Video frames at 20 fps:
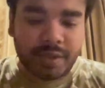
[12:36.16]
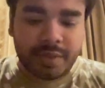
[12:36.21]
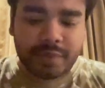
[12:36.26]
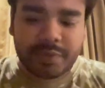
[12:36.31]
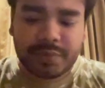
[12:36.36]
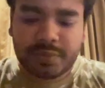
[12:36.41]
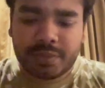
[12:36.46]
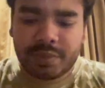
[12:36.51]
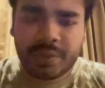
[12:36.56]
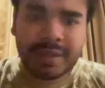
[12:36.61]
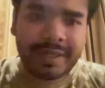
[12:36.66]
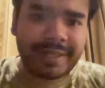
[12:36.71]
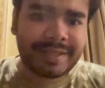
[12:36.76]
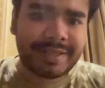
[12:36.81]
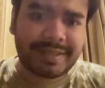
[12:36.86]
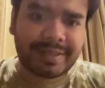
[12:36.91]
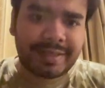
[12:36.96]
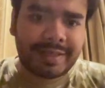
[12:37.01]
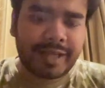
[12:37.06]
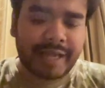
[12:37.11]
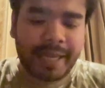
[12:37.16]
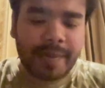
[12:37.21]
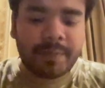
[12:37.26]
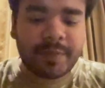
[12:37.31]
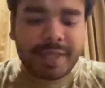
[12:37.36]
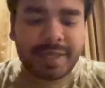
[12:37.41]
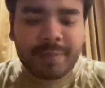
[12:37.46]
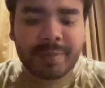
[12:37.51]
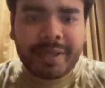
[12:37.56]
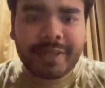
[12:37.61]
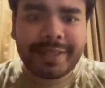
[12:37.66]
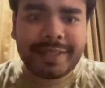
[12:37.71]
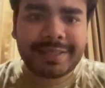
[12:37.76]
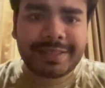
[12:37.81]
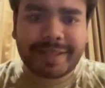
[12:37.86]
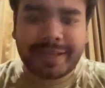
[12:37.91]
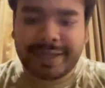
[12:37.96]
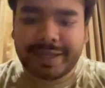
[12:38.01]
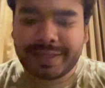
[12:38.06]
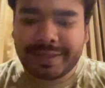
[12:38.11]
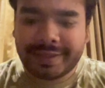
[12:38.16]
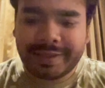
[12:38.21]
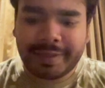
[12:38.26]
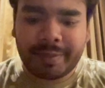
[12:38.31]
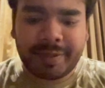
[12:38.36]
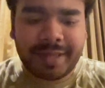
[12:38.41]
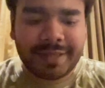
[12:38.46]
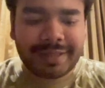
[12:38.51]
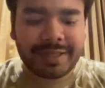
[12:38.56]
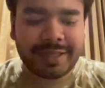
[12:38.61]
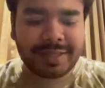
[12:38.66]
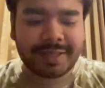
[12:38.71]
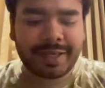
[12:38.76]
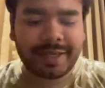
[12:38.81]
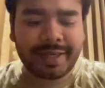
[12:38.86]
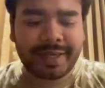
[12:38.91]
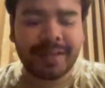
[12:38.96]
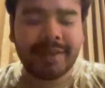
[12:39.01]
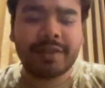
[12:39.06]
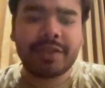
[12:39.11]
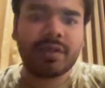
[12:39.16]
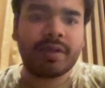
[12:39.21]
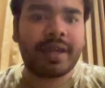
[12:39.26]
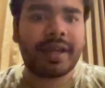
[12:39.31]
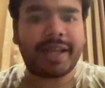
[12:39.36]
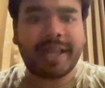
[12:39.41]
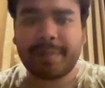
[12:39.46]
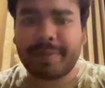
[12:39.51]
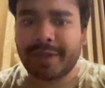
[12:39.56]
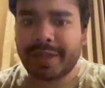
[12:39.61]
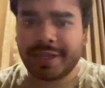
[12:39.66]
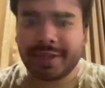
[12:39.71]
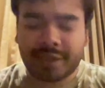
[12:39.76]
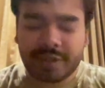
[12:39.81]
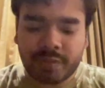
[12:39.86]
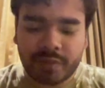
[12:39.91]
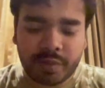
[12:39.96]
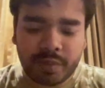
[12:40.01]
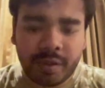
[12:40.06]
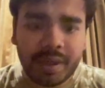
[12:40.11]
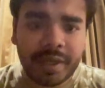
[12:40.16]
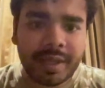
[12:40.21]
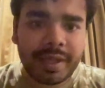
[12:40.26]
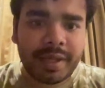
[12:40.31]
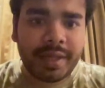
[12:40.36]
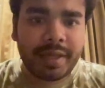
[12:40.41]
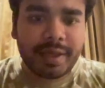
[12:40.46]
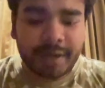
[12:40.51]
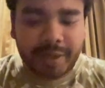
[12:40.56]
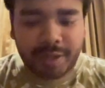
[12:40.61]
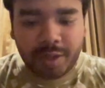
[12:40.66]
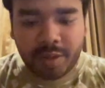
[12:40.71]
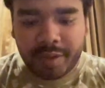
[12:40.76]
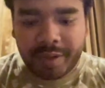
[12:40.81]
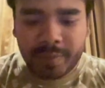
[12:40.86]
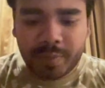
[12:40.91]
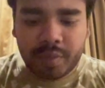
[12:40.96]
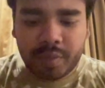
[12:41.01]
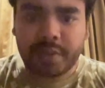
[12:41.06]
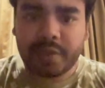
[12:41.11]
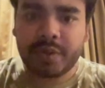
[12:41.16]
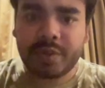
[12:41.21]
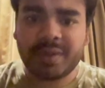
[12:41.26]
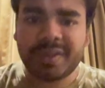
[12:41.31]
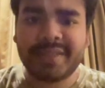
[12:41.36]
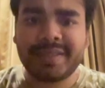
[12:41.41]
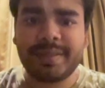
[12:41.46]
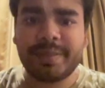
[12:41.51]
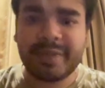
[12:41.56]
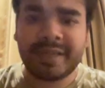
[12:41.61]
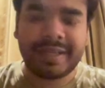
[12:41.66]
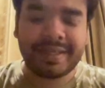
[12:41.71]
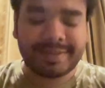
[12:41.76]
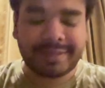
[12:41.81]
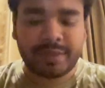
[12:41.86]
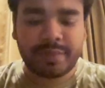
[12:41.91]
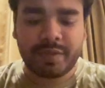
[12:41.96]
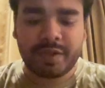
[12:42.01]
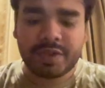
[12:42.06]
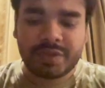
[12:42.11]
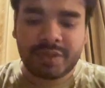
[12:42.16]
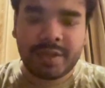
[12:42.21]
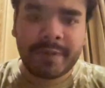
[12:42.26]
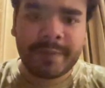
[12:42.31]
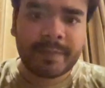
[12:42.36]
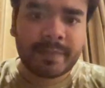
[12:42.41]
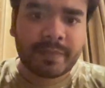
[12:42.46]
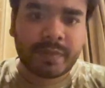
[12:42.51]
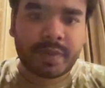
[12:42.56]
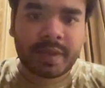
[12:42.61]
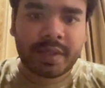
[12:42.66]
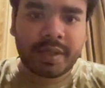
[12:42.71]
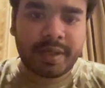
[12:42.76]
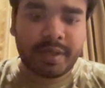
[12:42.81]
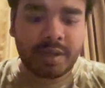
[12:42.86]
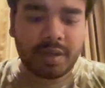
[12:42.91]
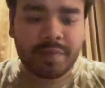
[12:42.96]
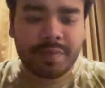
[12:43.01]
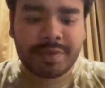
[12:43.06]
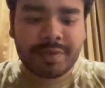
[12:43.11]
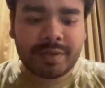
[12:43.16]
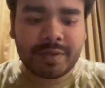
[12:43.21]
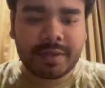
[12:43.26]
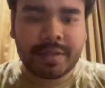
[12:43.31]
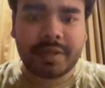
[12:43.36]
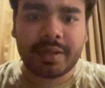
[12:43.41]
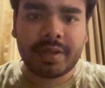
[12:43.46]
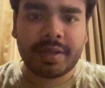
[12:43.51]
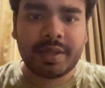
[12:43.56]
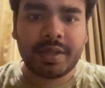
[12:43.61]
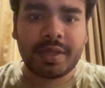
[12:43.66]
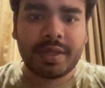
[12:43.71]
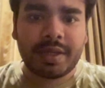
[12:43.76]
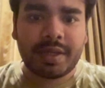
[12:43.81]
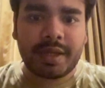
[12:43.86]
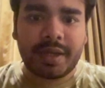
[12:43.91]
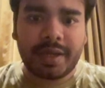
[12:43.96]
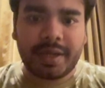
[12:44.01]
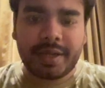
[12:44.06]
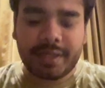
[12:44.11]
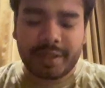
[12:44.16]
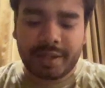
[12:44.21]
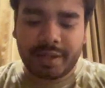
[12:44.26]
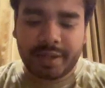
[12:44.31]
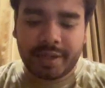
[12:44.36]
So let's name the API as get API/get data. You can name anything what you want. And now I'm going to use a simple async function, which will contain a